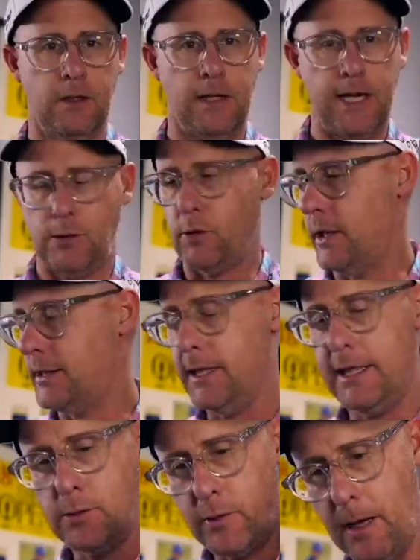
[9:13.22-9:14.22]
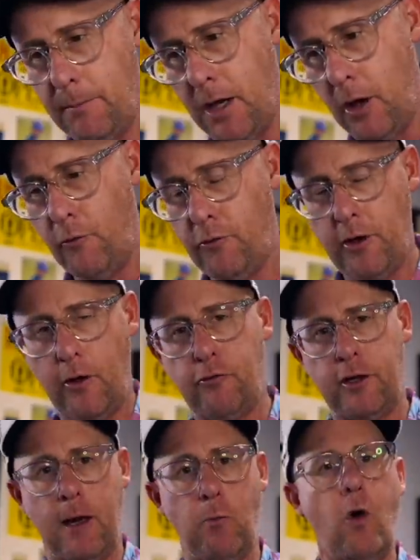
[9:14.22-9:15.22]
Next one, I see this one happen over and over
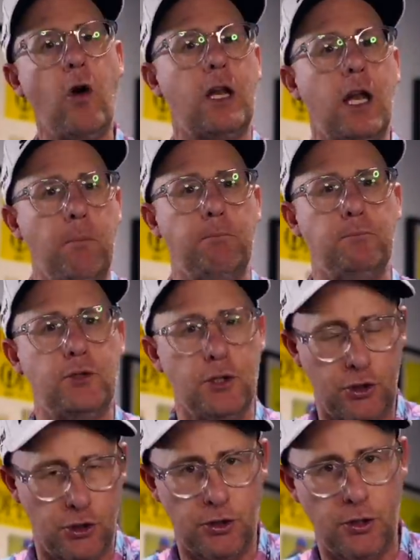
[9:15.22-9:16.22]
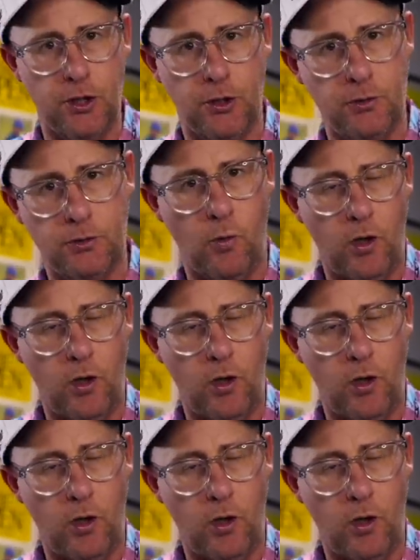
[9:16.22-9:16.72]
again. What club should you use? What